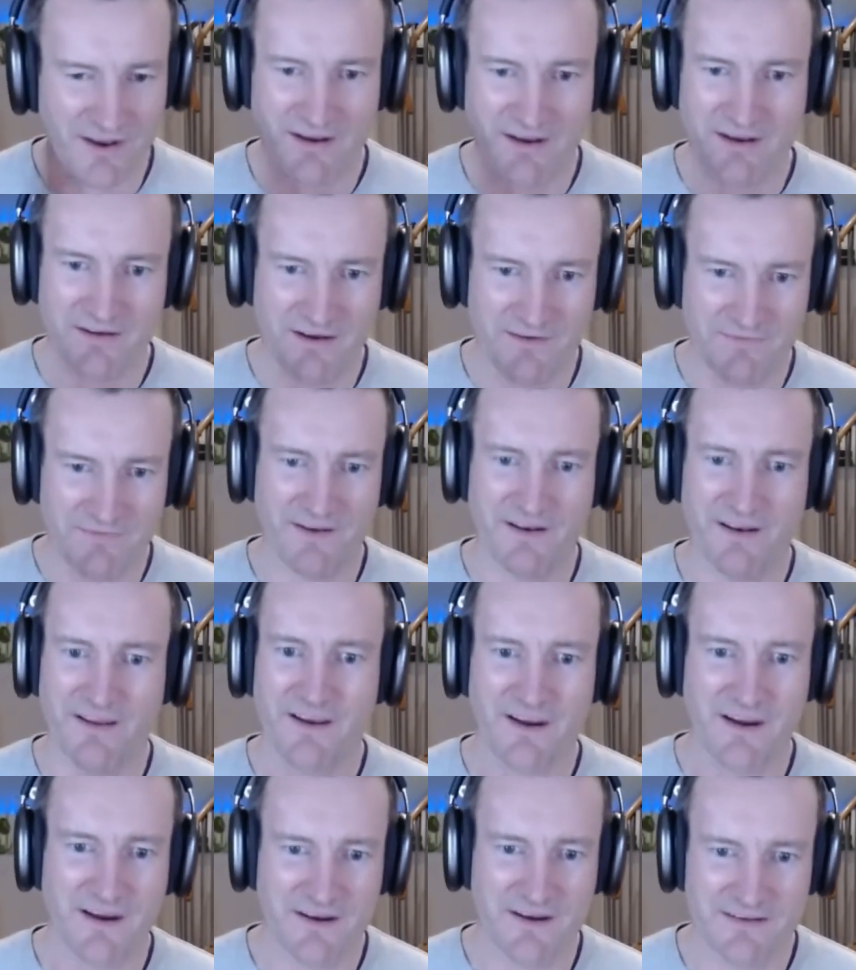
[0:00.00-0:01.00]
I feel
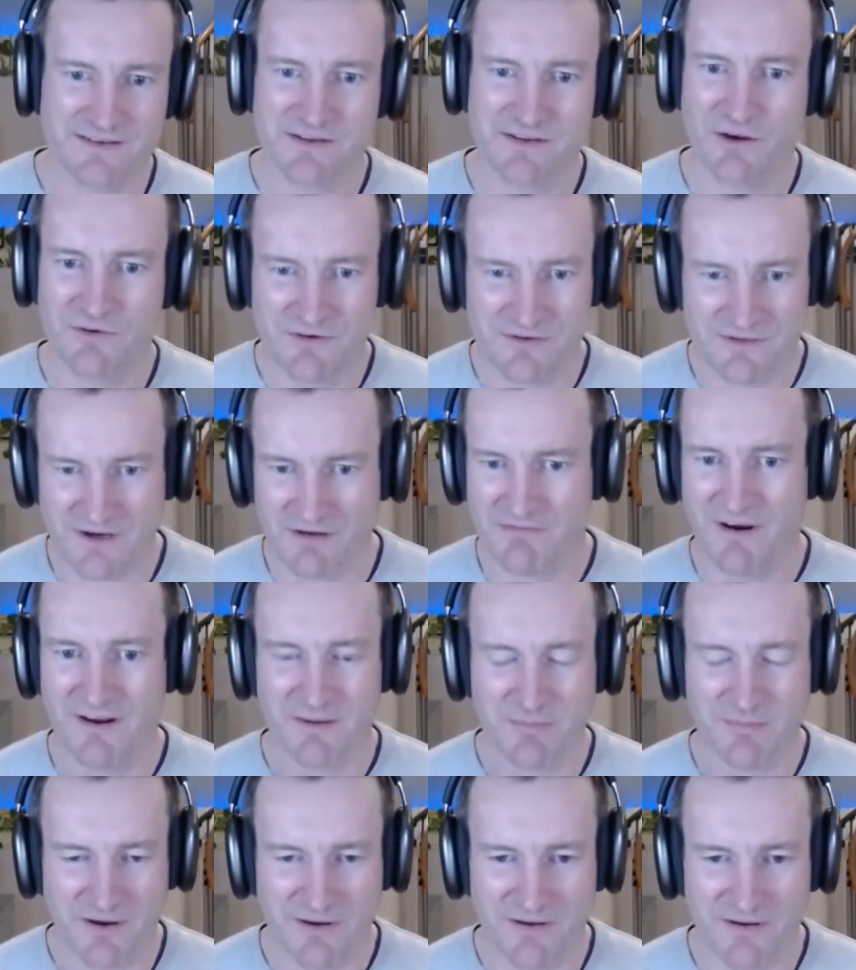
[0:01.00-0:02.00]
like in So News I
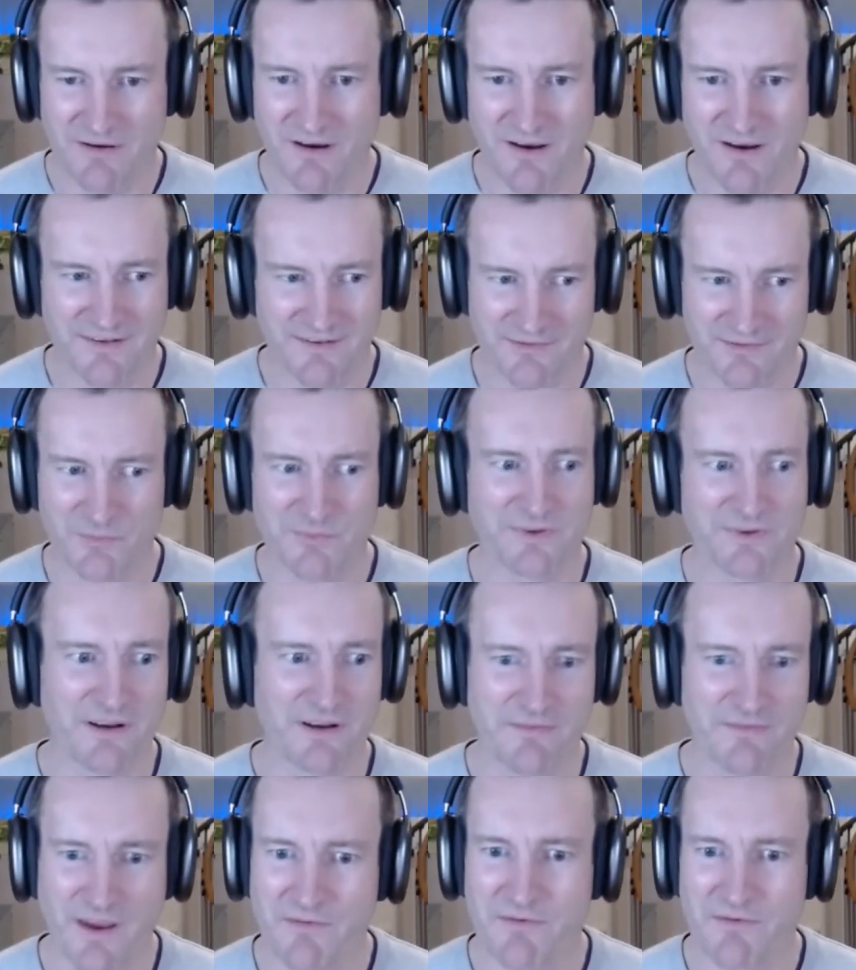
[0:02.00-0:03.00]
write about you guys almost
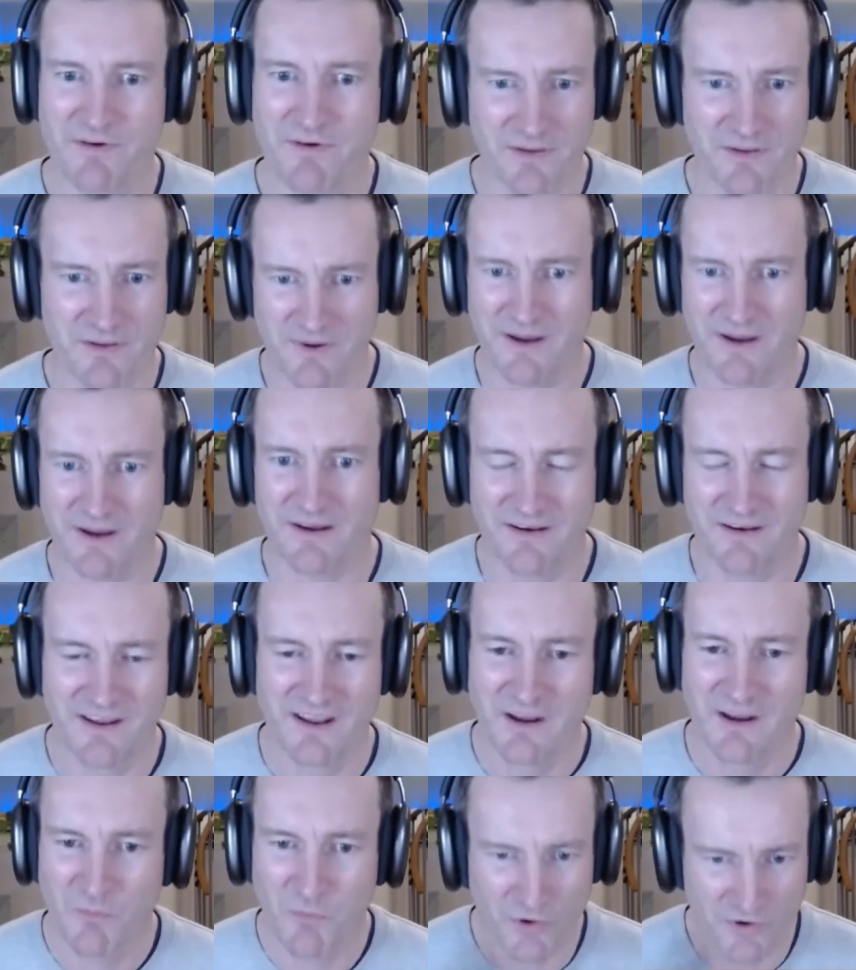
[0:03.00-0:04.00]
kind of every other week and
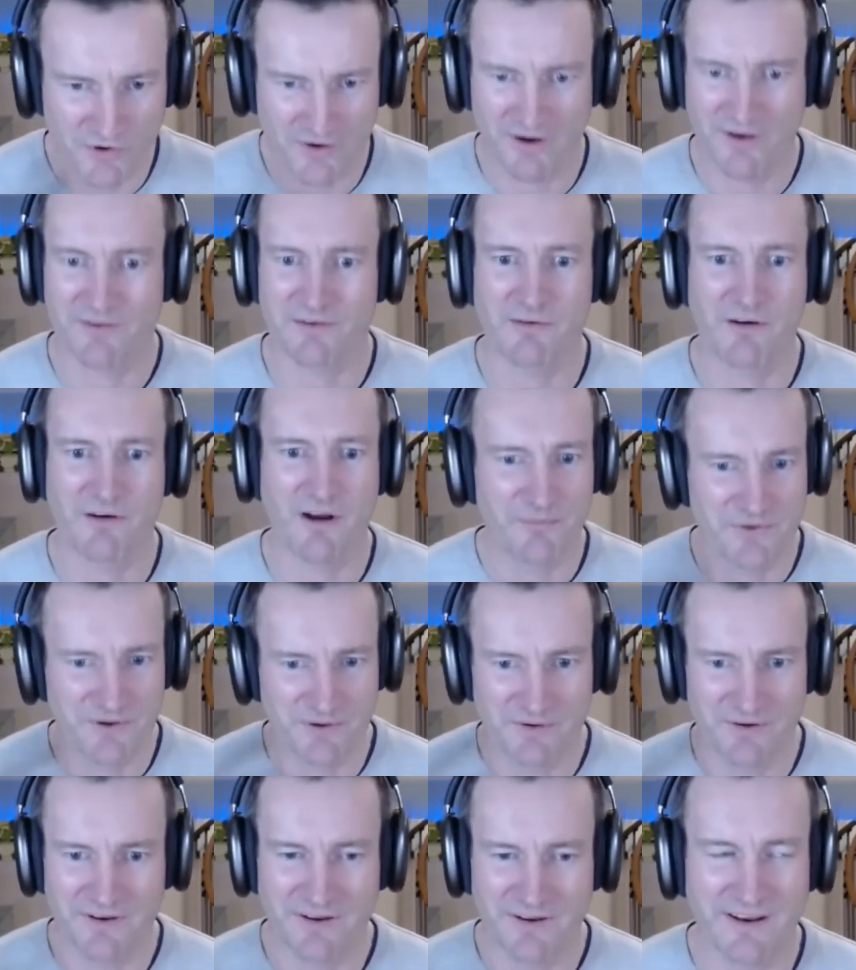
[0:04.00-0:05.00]
what you guys are up
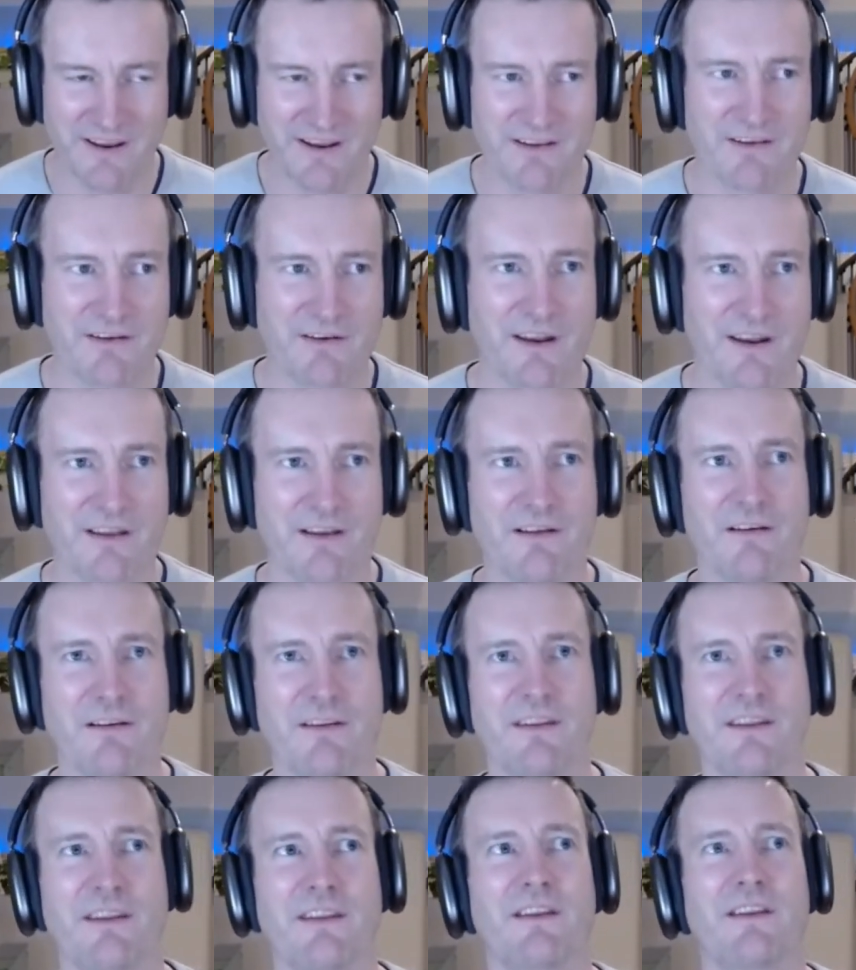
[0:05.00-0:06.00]
to and how you're getting
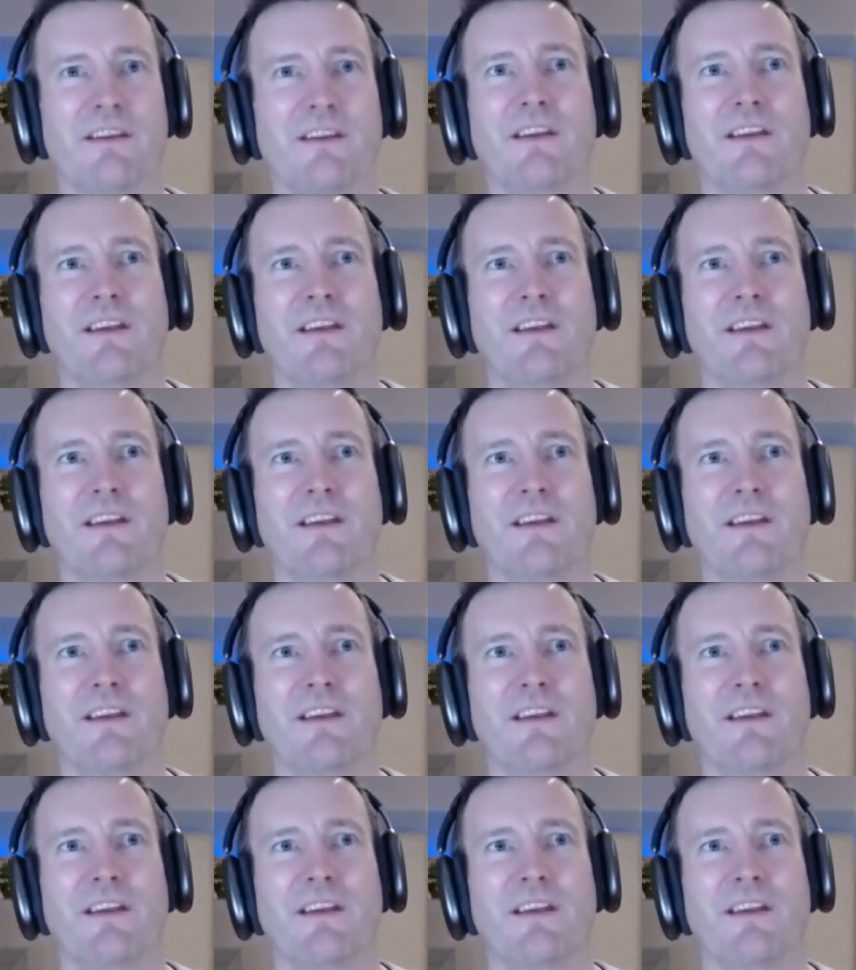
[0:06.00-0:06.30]
on. And